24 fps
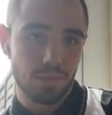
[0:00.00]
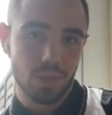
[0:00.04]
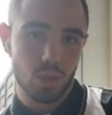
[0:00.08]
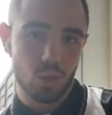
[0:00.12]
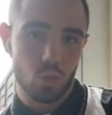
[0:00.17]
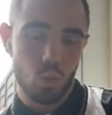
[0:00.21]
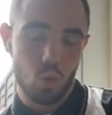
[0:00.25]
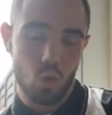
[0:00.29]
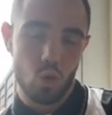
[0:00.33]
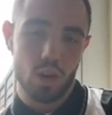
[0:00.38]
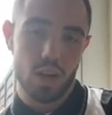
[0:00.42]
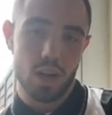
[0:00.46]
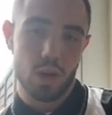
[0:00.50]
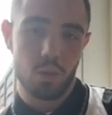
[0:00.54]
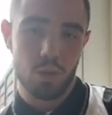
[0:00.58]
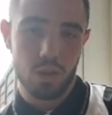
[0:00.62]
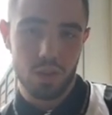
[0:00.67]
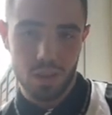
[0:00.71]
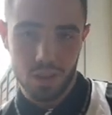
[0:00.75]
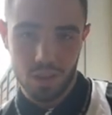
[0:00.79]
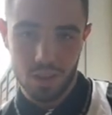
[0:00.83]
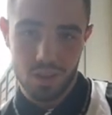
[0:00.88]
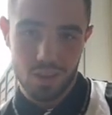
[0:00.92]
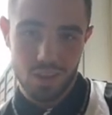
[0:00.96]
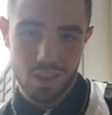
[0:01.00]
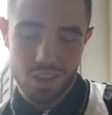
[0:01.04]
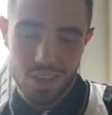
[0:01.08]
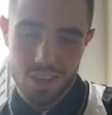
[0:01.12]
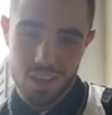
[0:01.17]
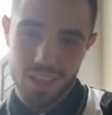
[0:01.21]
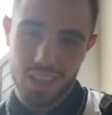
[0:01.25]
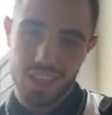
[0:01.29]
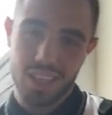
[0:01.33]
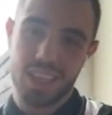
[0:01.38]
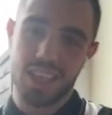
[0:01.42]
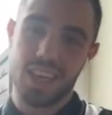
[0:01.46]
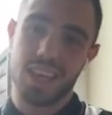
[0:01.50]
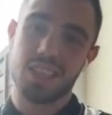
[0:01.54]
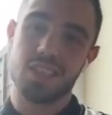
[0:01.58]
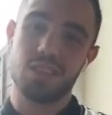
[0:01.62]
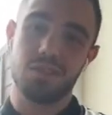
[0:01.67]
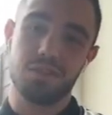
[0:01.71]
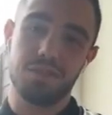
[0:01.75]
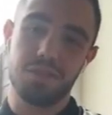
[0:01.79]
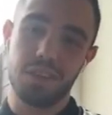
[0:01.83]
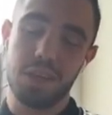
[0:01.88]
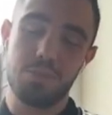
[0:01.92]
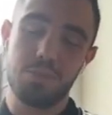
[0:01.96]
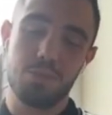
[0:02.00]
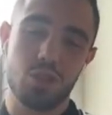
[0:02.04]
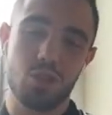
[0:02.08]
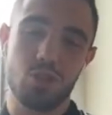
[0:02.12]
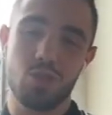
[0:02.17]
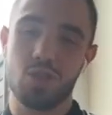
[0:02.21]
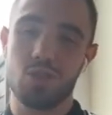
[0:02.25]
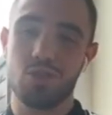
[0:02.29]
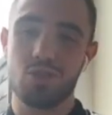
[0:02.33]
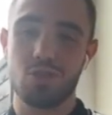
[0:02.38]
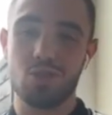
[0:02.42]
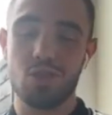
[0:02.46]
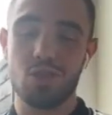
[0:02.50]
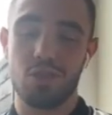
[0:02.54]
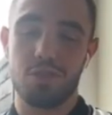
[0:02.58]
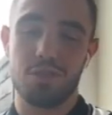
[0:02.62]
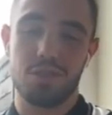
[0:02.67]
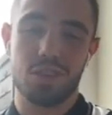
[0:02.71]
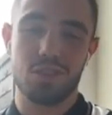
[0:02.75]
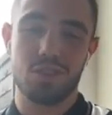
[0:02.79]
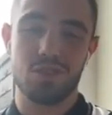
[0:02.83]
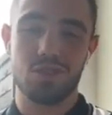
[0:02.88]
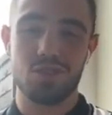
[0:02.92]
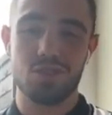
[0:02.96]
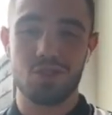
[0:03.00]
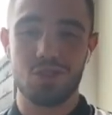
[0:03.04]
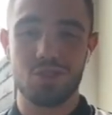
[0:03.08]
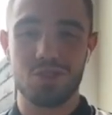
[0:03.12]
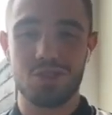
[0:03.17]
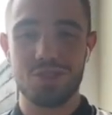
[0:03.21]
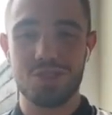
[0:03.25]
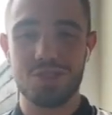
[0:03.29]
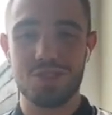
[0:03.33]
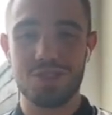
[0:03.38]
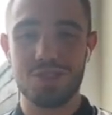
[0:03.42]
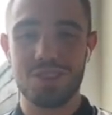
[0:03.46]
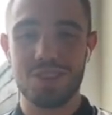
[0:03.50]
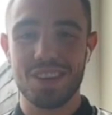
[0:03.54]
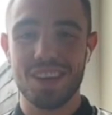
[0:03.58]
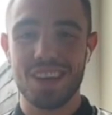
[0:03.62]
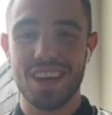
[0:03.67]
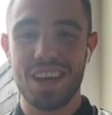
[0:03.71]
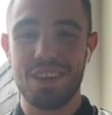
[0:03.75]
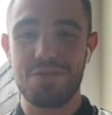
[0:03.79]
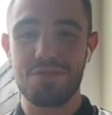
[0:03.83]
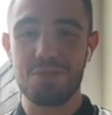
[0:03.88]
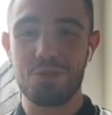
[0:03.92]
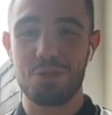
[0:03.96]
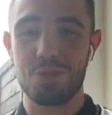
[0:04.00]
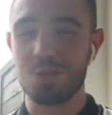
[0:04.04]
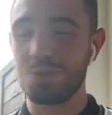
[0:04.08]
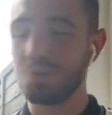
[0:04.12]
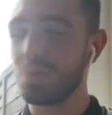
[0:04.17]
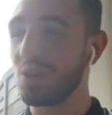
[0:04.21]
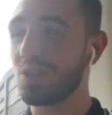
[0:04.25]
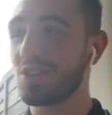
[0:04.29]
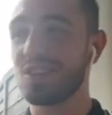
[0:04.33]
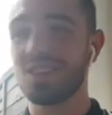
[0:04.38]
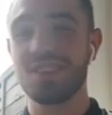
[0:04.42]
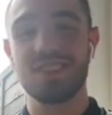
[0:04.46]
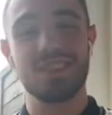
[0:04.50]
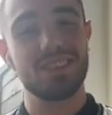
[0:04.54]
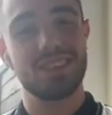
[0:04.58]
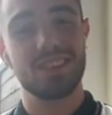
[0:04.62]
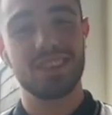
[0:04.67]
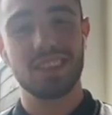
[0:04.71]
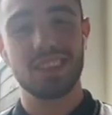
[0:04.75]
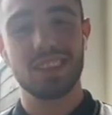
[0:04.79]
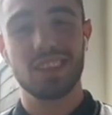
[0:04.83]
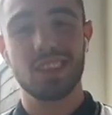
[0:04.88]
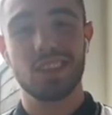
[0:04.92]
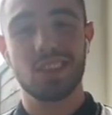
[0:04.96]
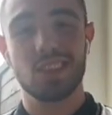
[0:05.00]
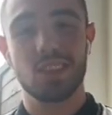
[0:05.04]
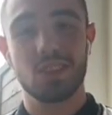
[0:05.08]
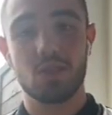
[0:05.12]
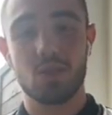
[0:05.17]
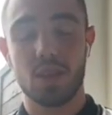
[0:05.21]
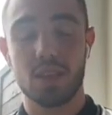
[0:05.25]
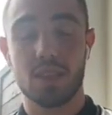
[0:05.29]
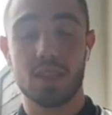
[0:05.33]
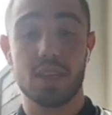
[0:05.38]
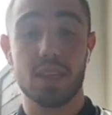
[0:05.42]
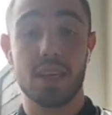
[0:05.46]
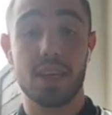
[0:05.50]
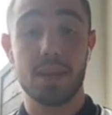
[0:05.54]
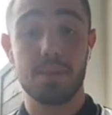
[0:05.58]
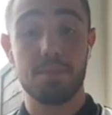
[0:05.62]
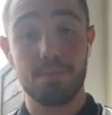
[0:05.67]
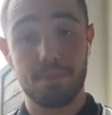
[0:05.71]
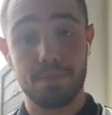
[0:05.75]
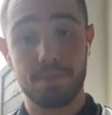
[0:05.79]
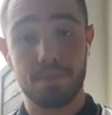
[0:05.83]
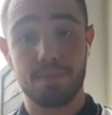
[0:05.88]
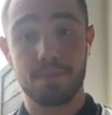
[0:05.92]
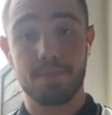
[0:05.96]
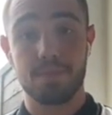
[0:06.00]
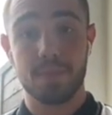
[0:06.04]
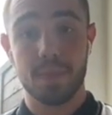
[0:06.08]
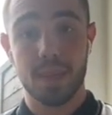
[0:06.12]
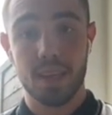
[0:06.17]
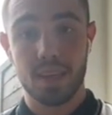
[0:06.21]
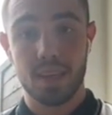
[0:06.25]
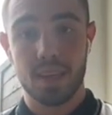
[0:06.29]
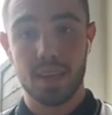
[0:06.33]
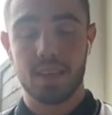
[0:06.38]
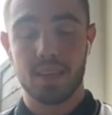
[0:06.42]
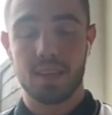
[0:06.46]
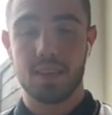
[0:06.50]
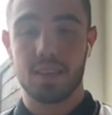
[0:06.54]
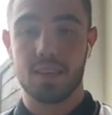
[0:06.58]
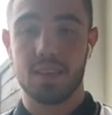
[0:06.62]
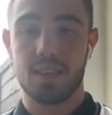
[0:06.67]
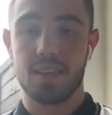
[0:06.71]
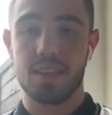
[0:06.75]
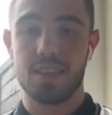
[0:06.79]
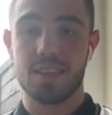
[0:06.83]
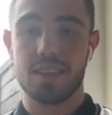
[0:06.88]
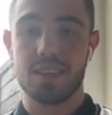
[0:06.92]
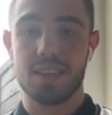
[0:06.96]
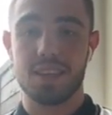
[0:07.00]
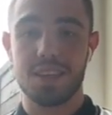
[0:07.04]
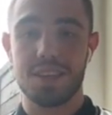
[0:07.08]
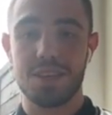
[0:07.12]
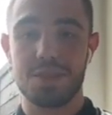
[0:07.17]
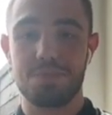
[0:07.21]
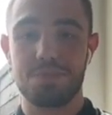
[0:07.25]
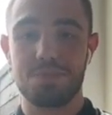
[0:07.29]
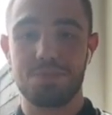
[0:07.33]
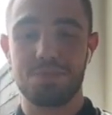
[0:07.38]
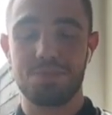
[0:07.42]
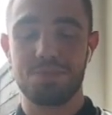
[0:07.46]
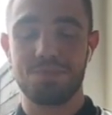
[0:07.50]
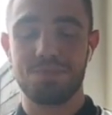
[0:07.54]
walking out with the Newcastle theme tune and stuff. It's just everyone's buzzing. So that's the aim. That is the aim.